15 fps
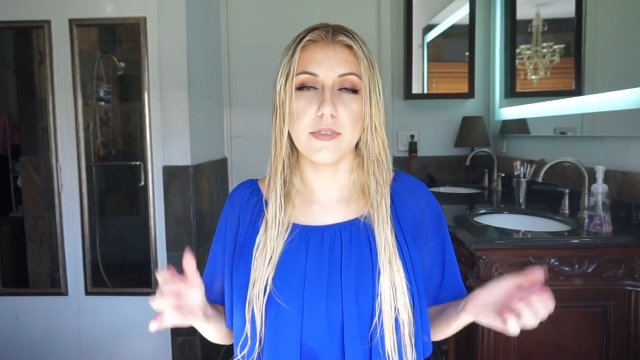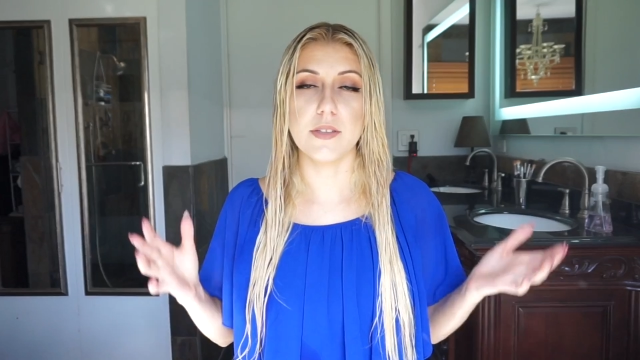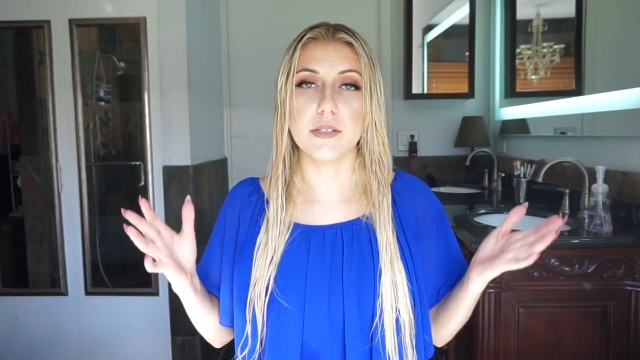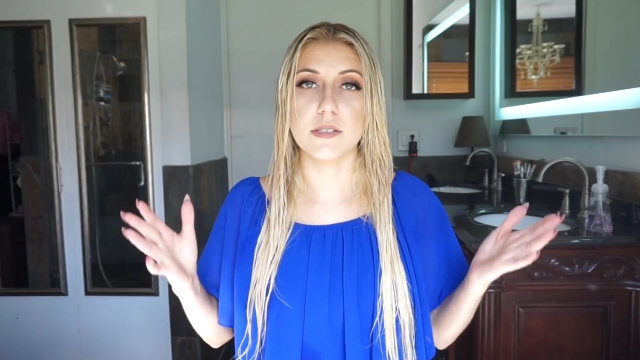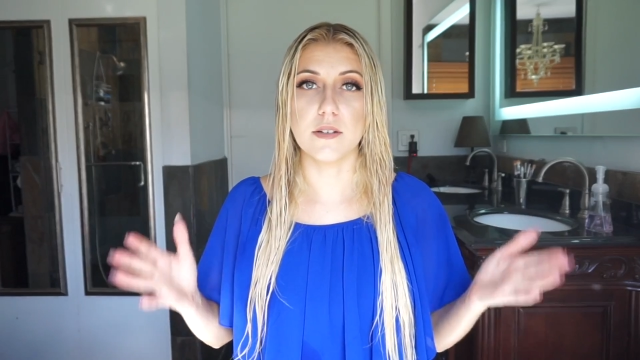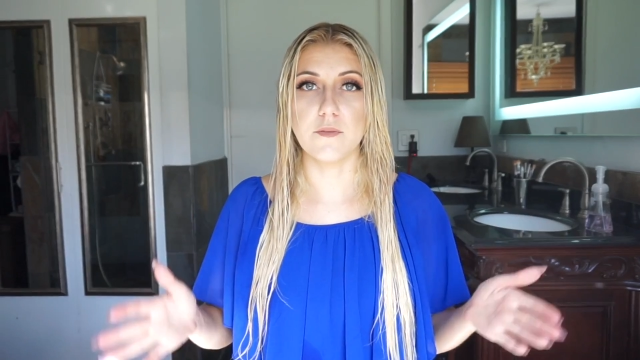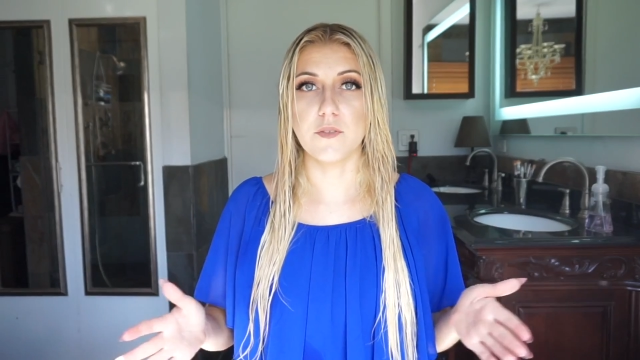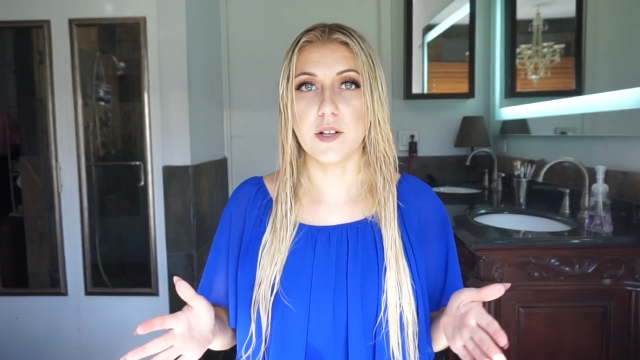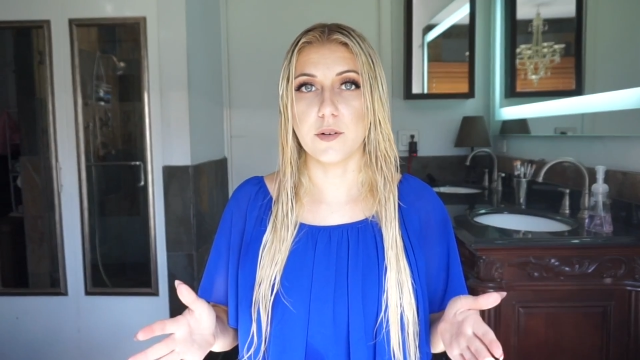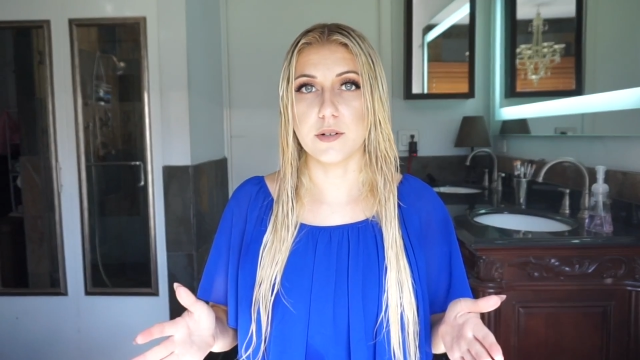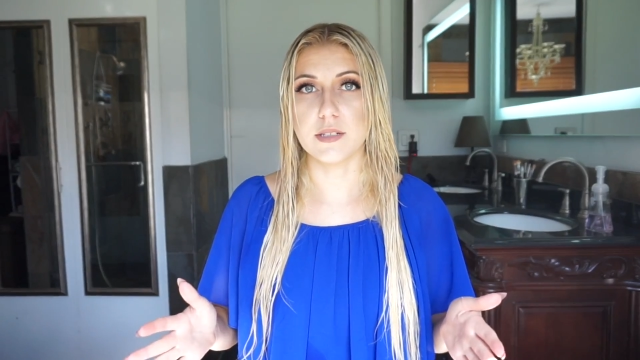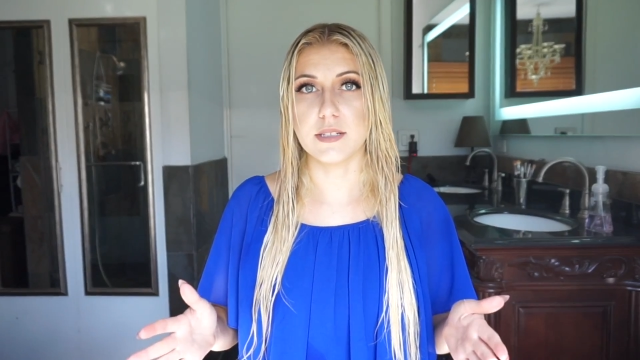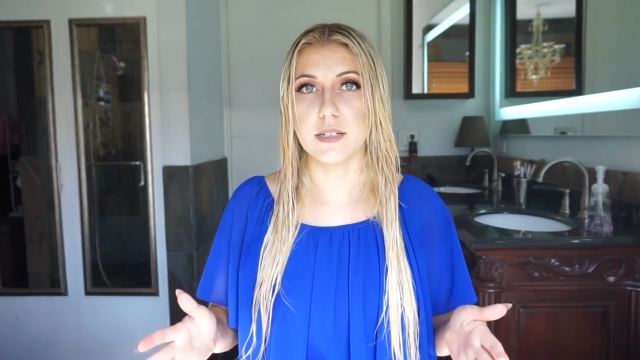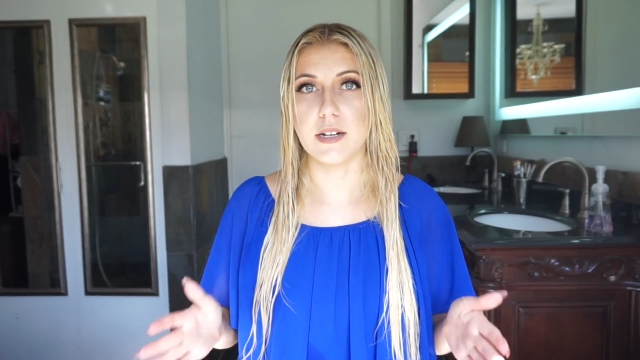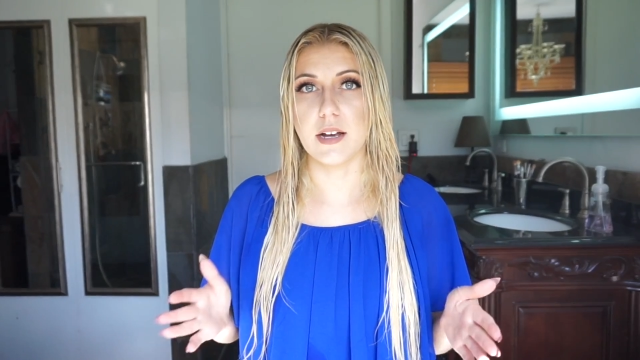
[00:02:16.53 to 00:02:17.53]
The sunflower
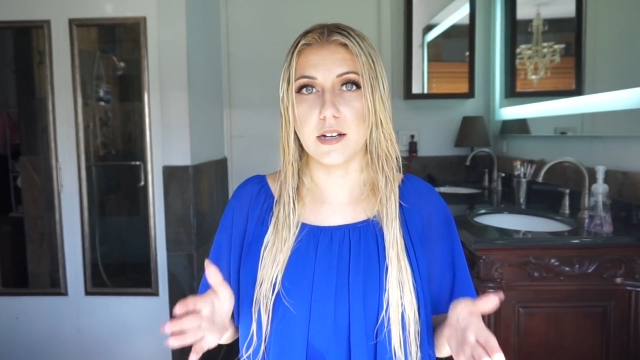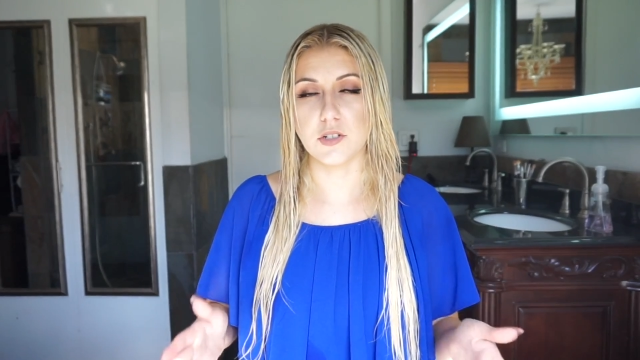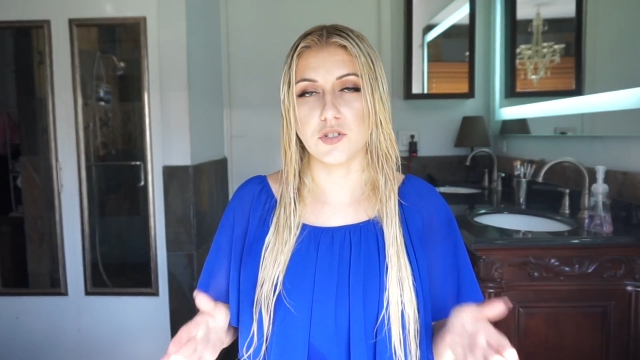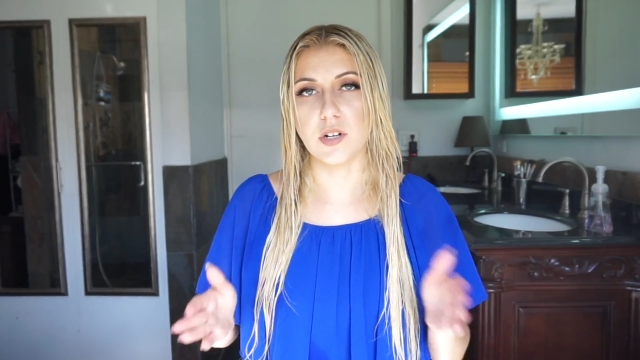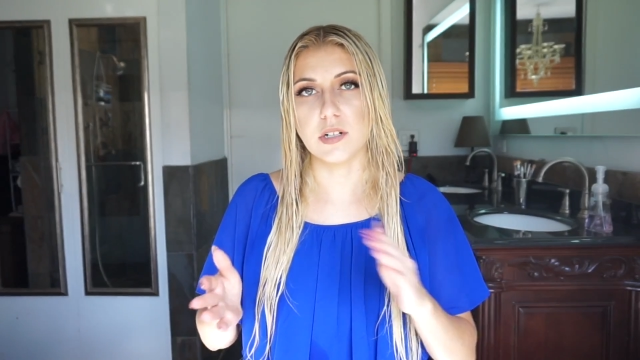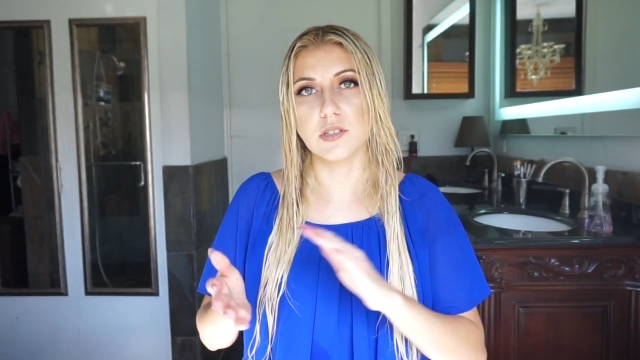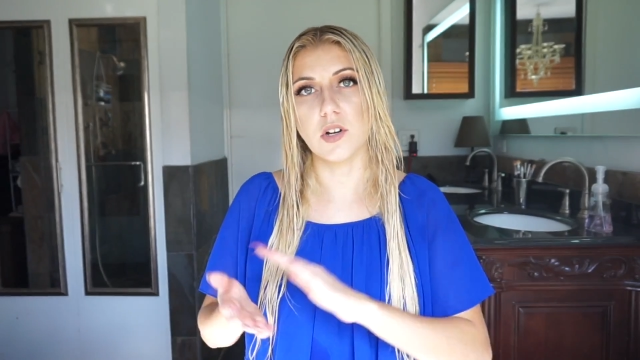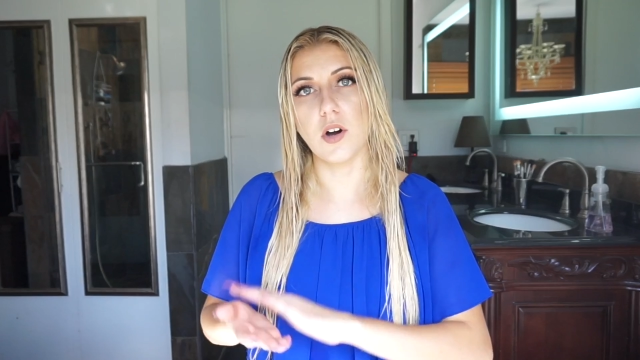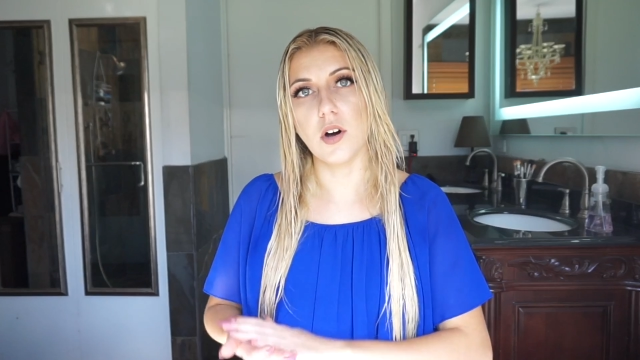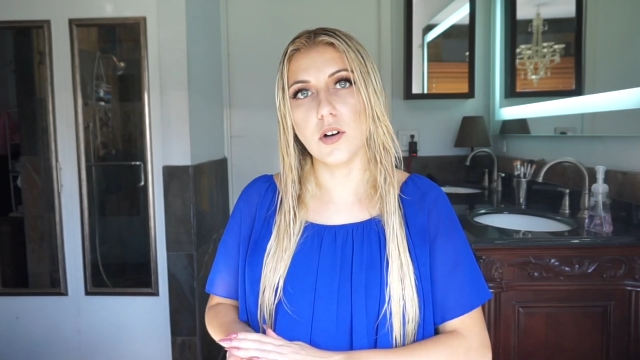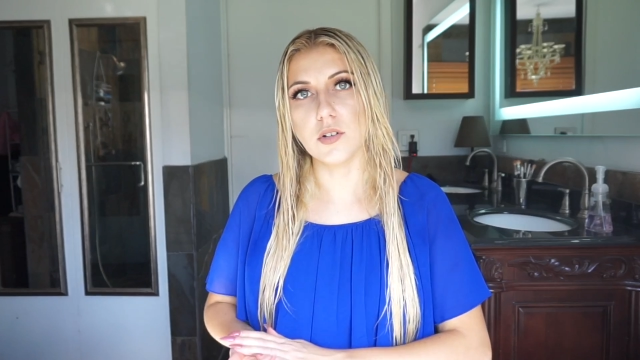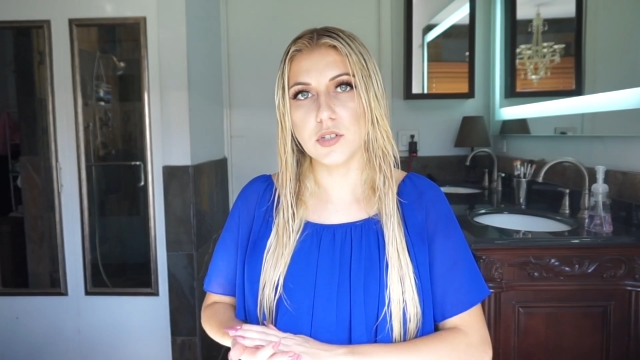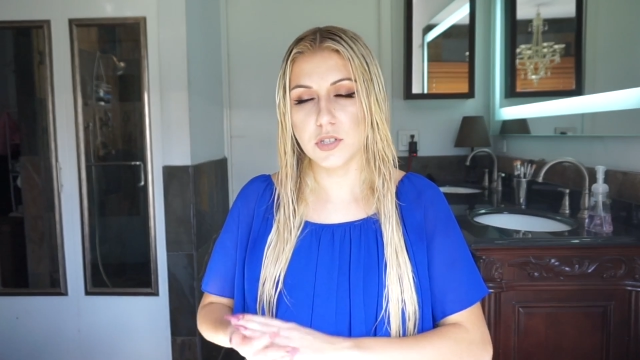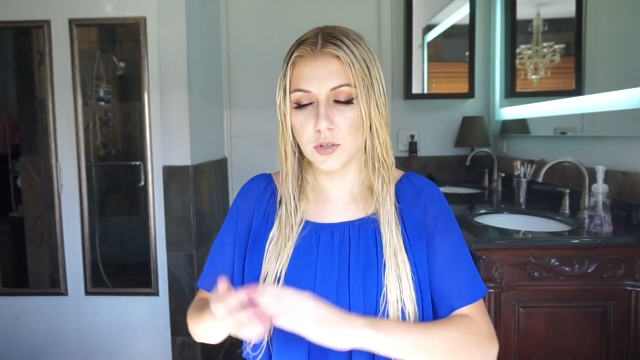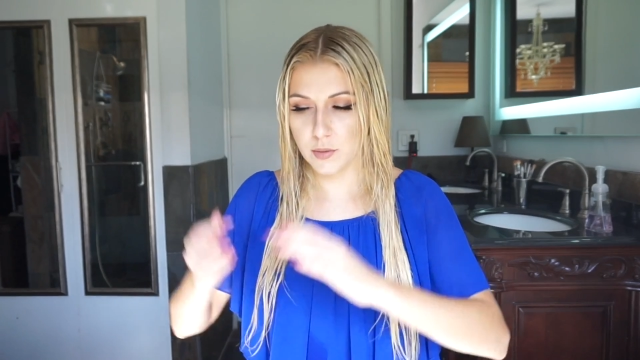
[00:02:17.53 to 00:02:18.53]
seed extract
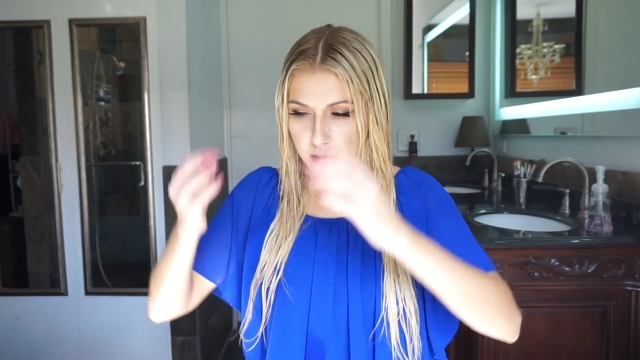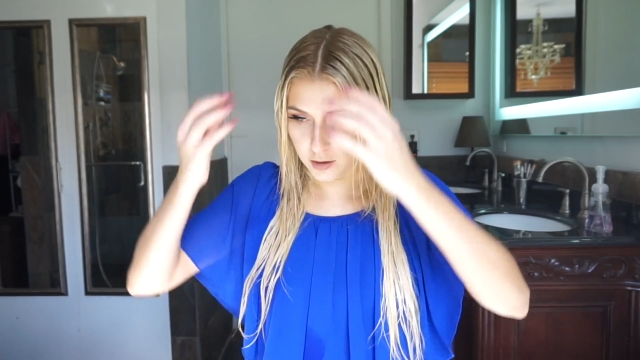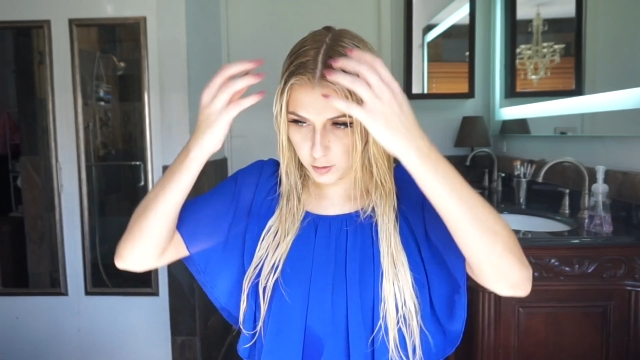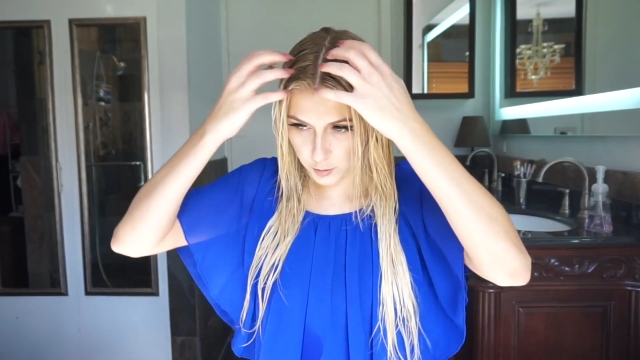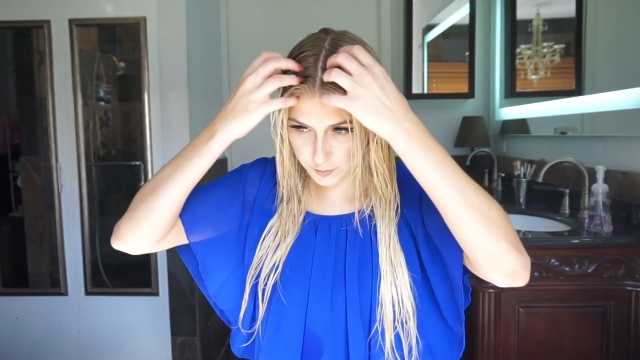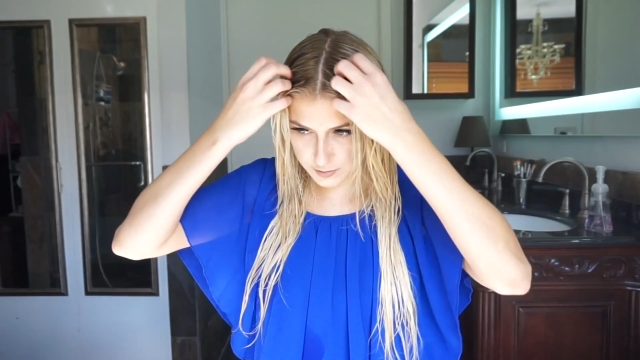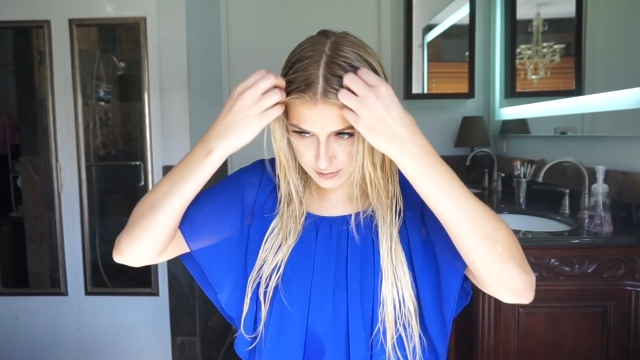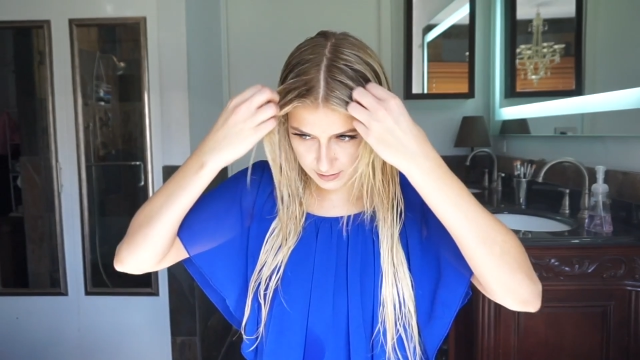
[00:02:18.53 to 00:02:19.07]
also helps.